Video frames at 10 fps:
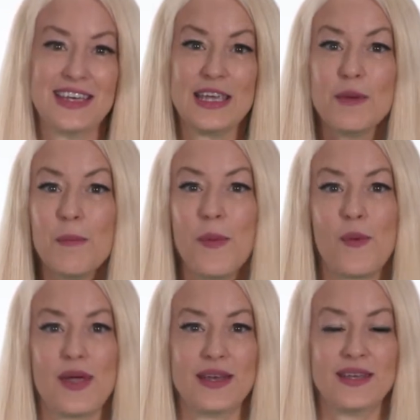in
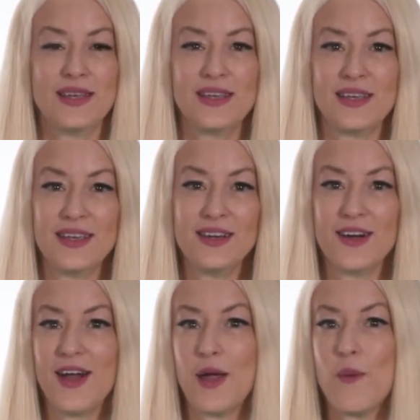point
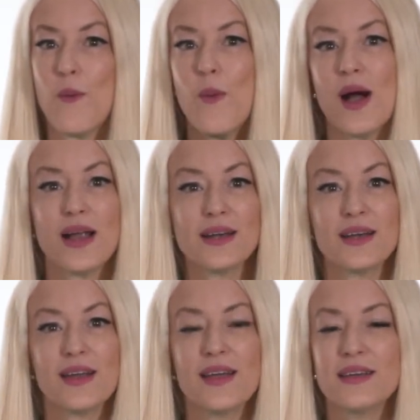here, a
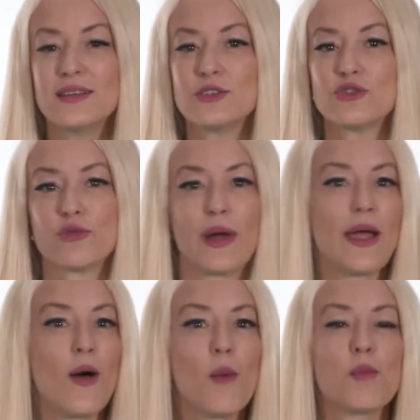one
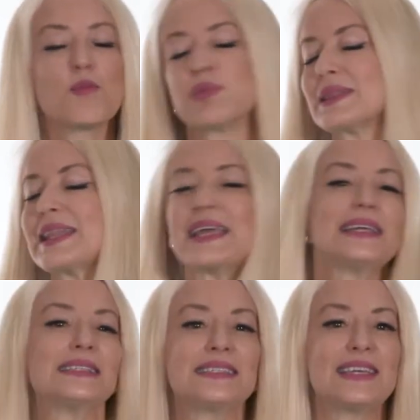
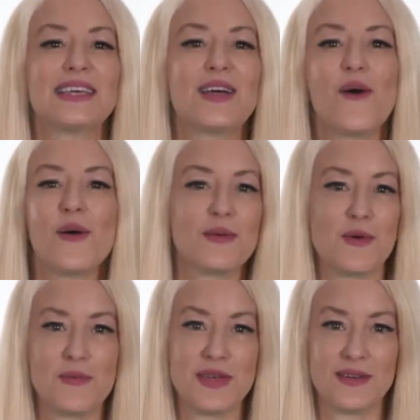trailblazing
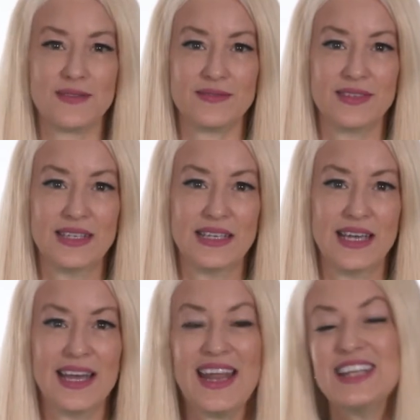automobile,
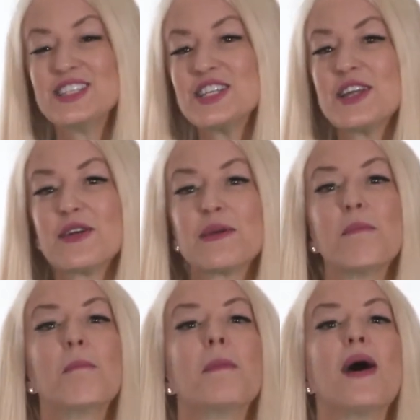an engineering
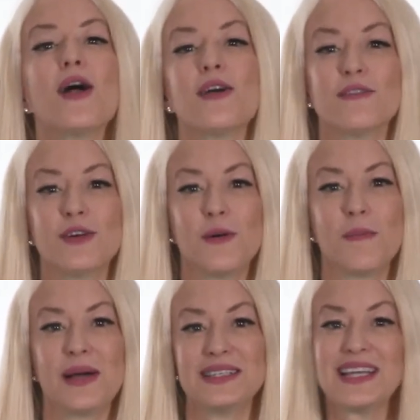marvel
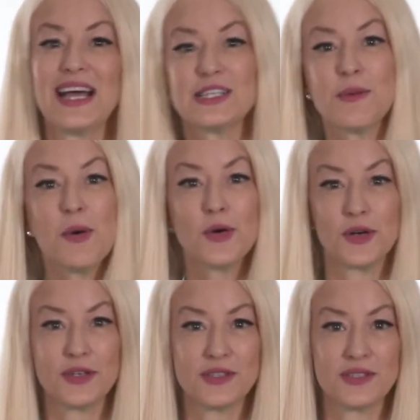by Tata
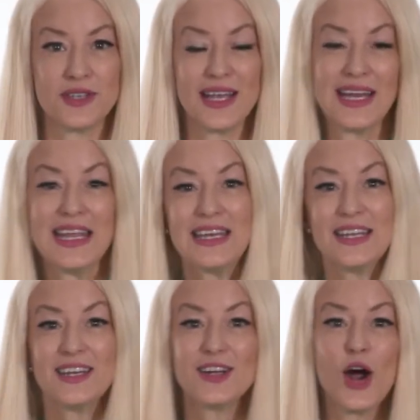Motors, an
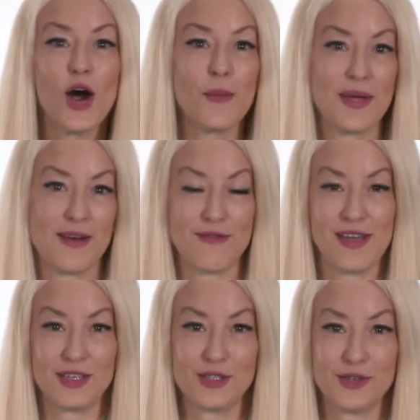Indian car
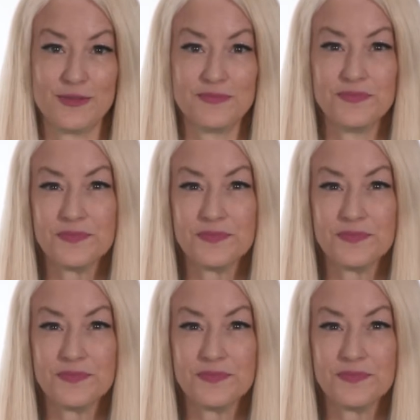manufacturer.